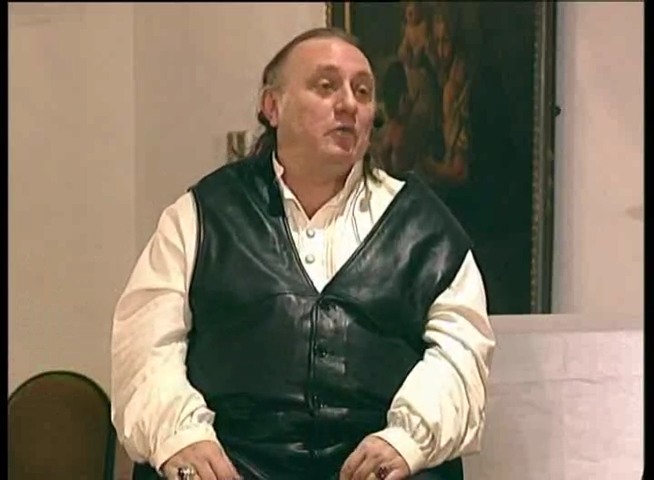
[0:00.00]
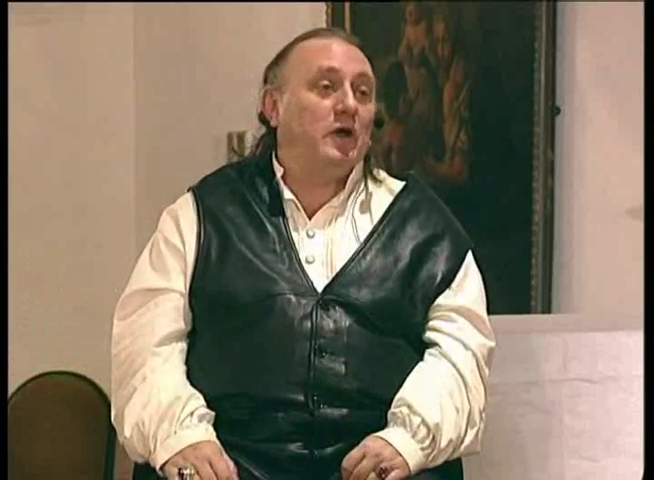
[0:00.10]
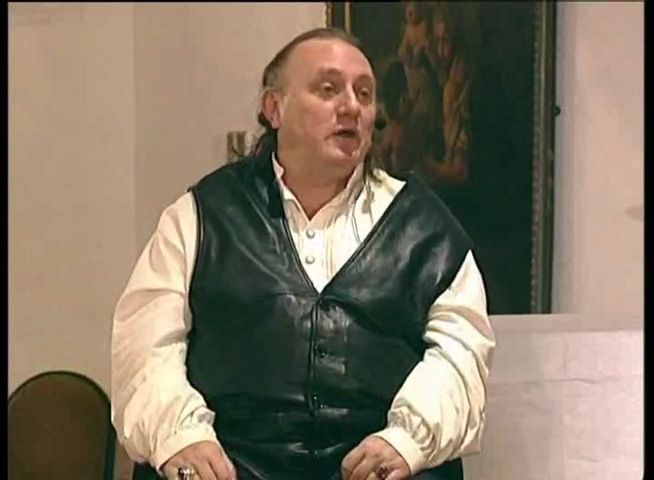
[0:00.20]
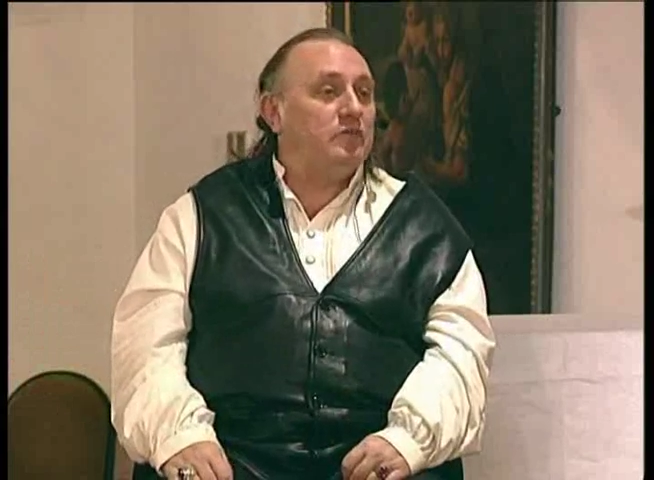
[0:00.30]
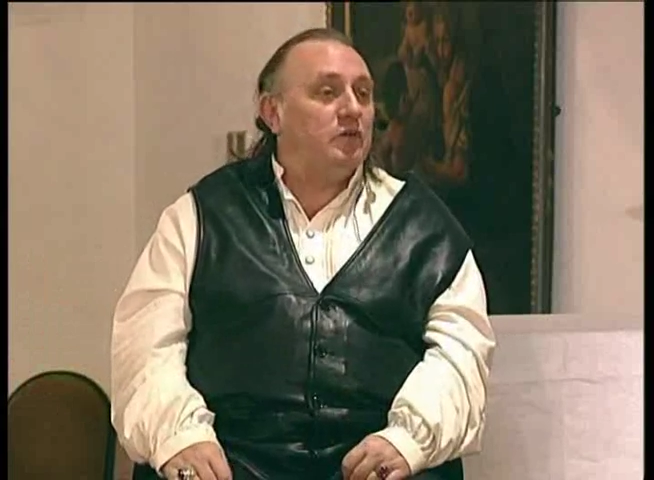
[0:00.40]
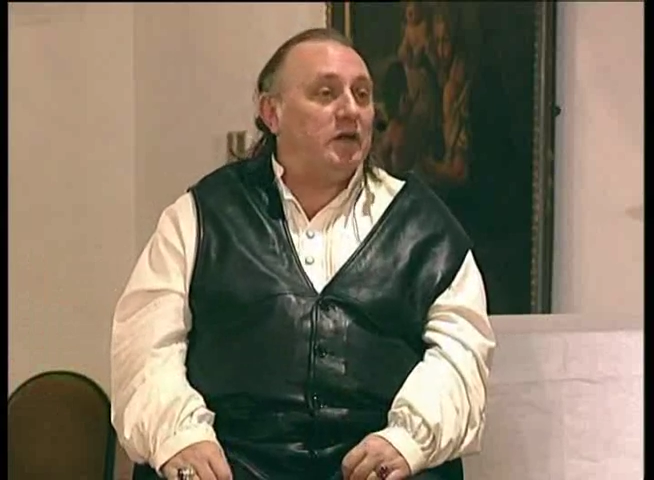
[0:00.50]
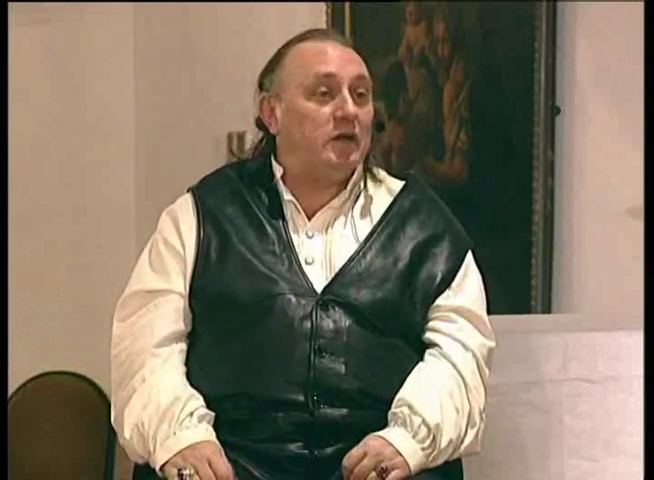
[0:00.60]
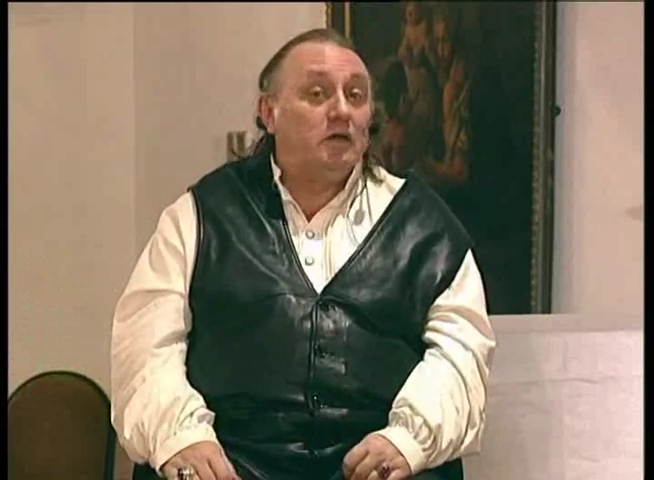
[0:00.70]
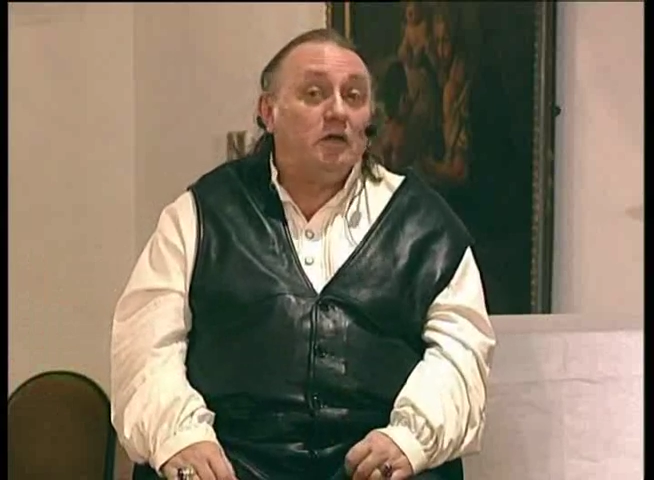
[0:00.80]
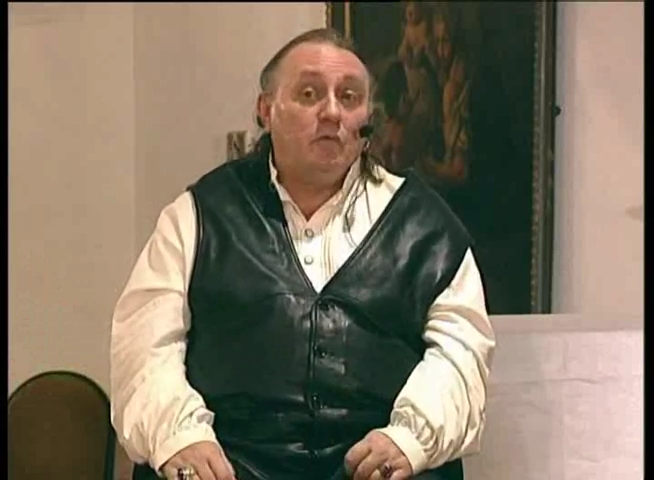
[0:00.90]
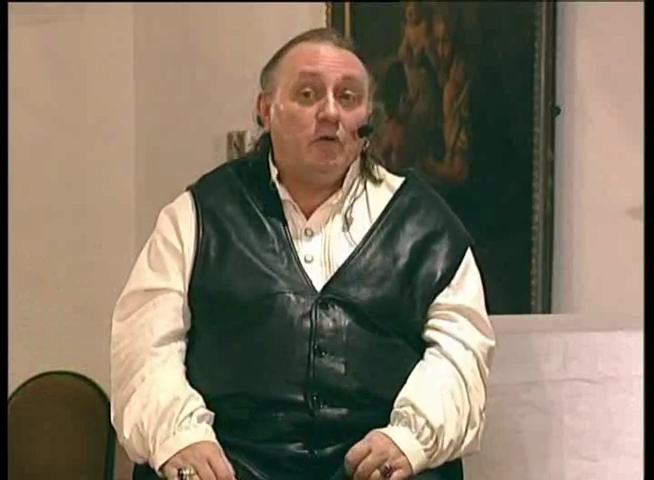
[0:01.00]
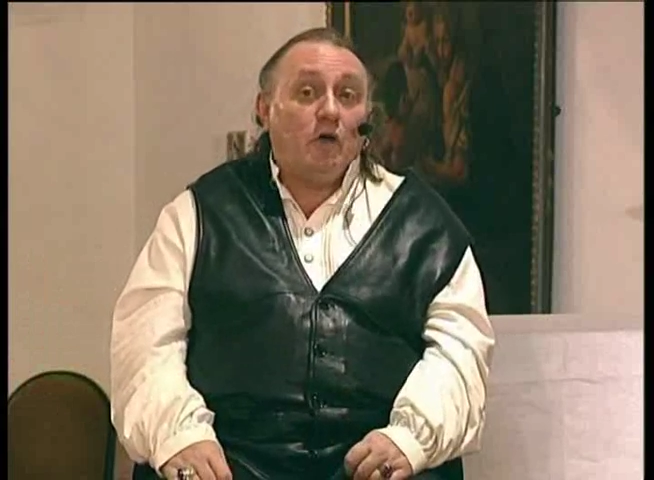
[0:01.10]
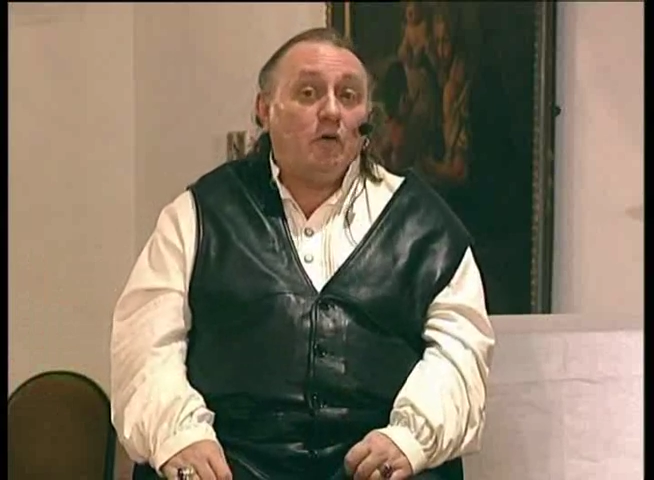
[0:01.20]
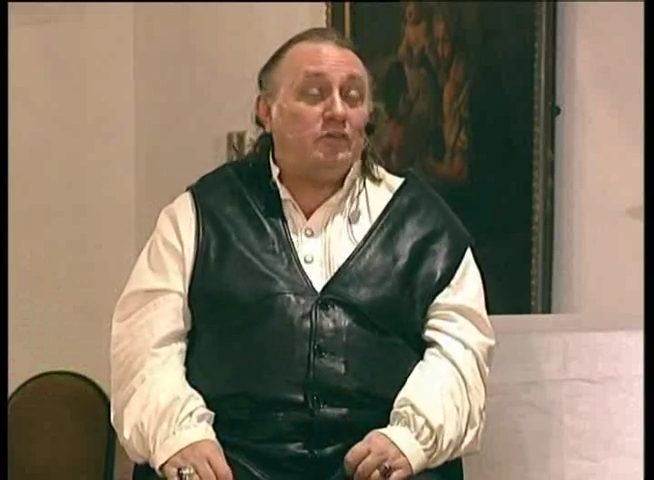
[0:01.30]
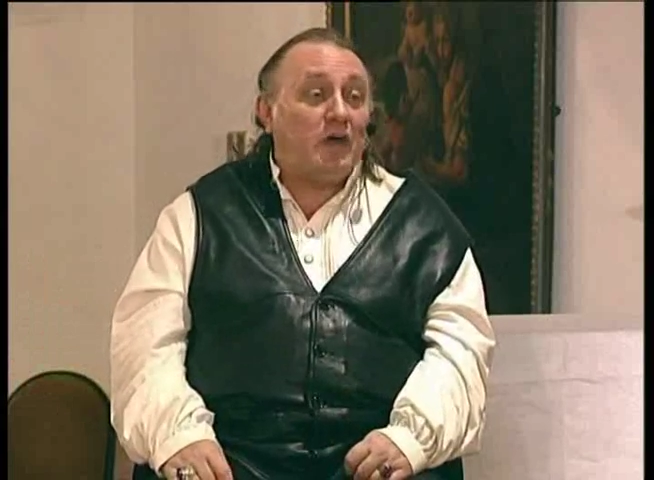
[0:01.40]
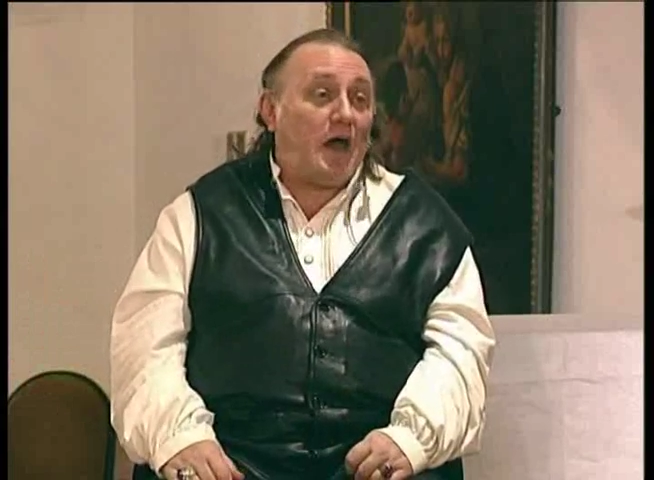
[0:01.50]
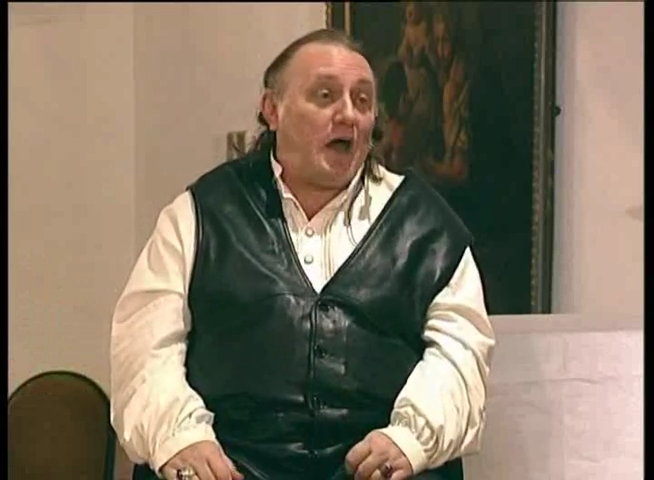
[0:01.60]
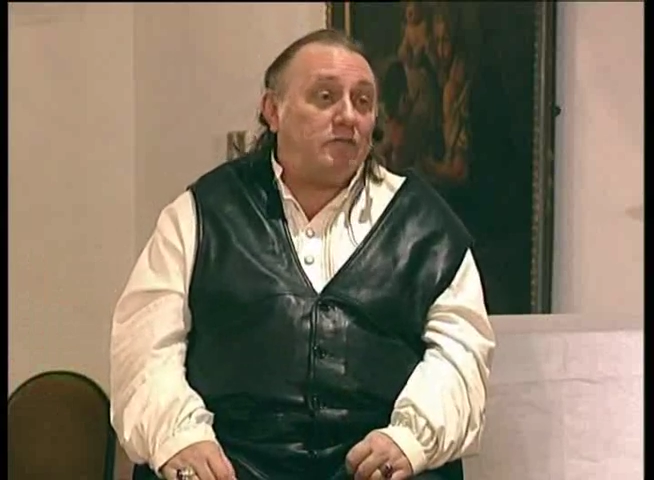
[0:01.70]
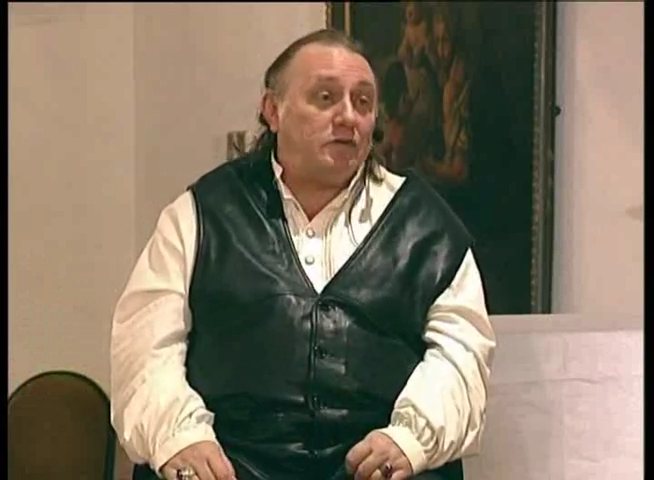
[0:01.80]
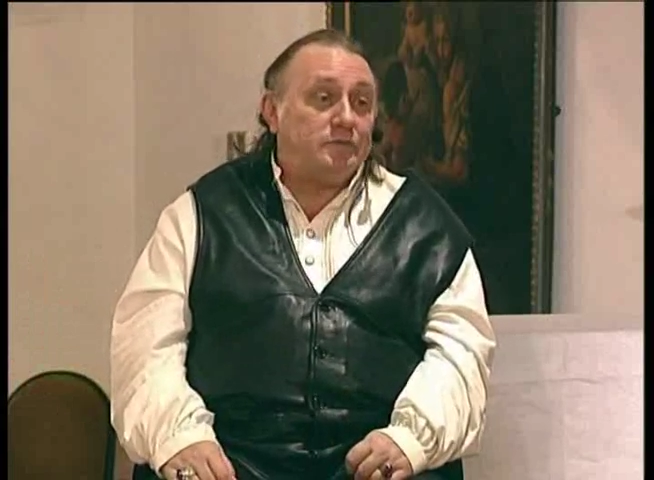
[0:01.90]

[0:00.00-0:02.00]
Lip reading: way of doing it. We always have.